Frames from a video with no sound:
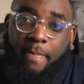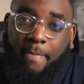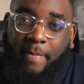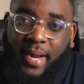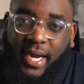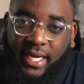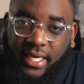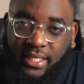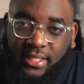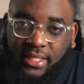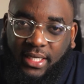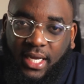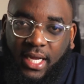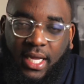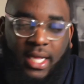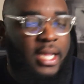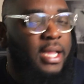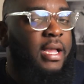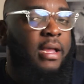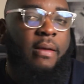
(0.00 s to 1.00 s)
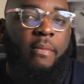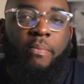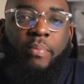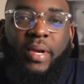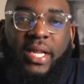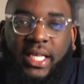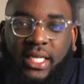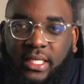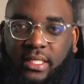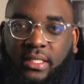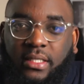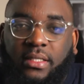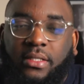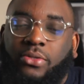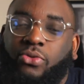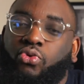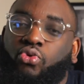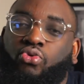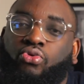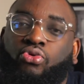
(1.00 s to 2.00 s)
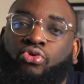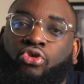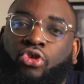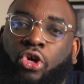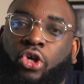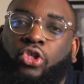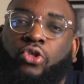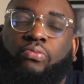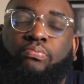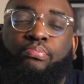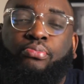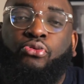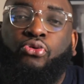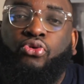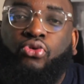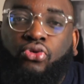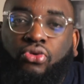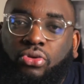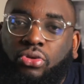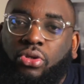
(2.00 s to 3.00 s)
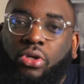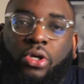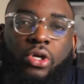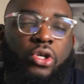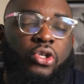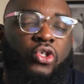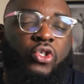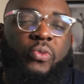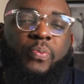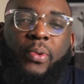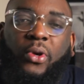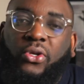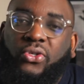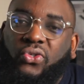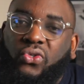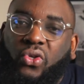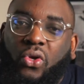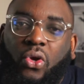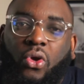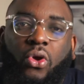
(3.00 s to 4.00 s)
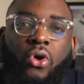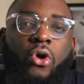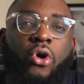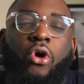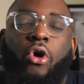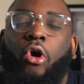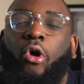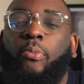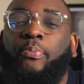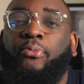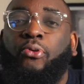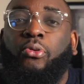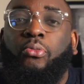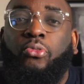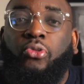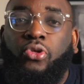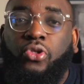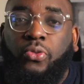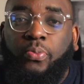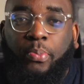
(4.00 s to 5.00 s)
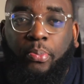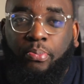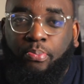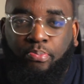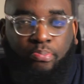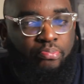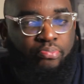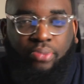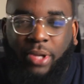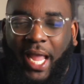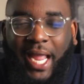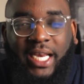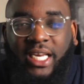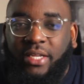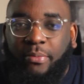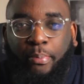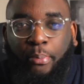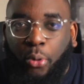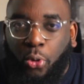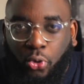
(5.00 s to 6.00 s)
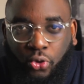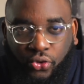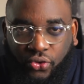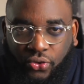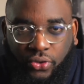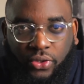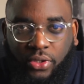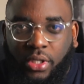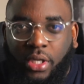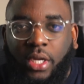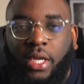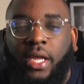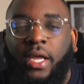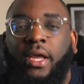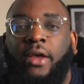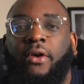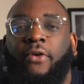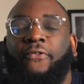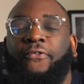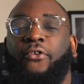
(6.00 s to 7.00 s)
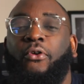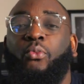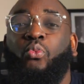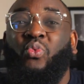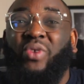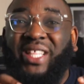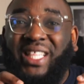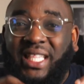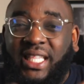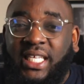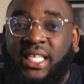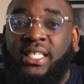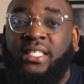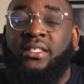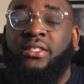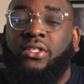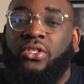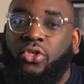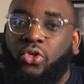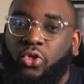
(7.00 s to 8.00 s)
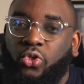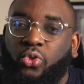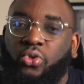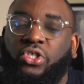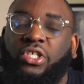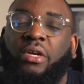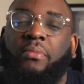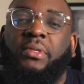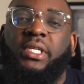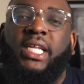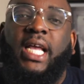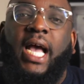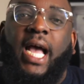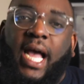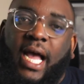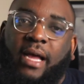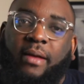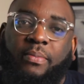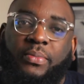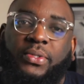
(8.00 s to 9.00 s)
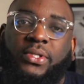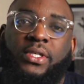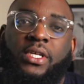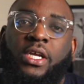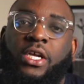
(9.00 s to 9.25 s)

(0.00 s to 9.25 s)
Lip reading: Manager. Please do not boost, sponsor, or promote any posts from within your social media apps.